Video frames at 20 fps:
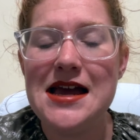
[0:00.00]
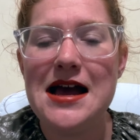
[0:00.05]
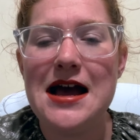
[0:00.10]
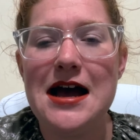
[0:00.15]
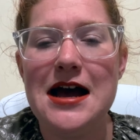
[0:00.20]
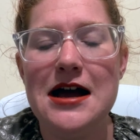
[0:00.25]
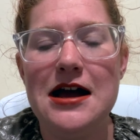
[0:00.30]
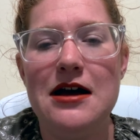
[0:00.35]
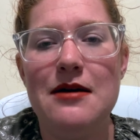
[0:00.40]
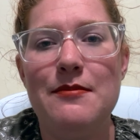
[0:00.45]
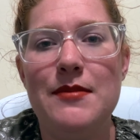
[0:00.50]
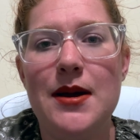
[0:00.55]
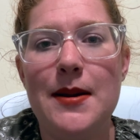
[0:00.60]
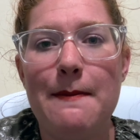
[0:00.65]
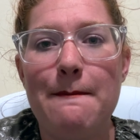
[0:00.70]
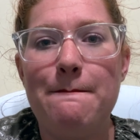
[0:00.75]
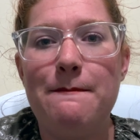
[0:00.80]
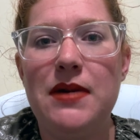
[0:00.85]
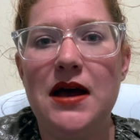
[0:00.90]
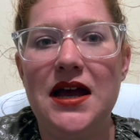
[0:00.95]
um,
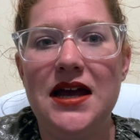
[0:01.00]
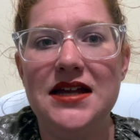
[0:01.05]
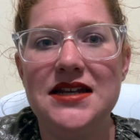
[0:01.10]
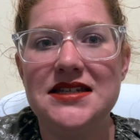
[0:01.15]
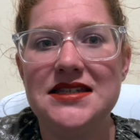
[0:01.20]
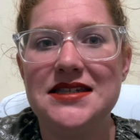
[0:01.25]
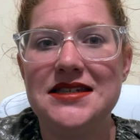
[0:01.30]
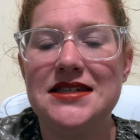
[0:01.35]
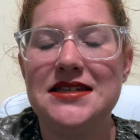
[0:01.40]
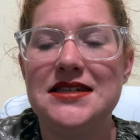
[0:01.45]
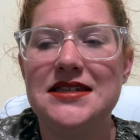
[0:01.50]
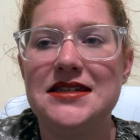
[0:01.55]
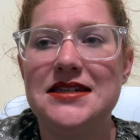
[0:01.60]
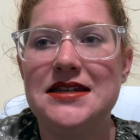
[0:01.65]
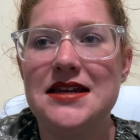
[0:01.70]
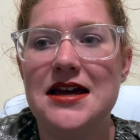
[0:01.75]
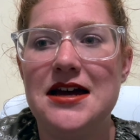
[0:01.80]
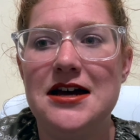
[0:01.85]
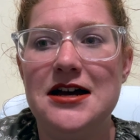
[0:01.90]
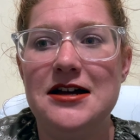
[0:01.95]
but
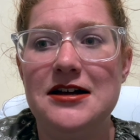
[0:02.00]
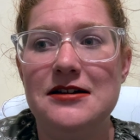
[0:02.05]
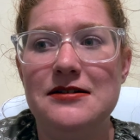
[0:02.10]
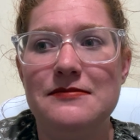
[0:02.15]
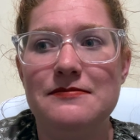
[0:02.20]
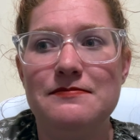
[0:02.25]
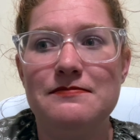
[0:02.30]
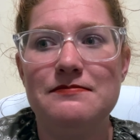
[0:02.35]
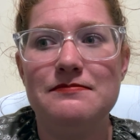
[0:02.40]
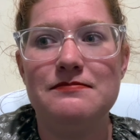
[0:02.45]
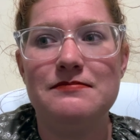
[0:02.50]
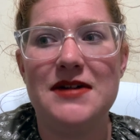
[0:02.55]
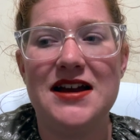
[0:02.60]
um,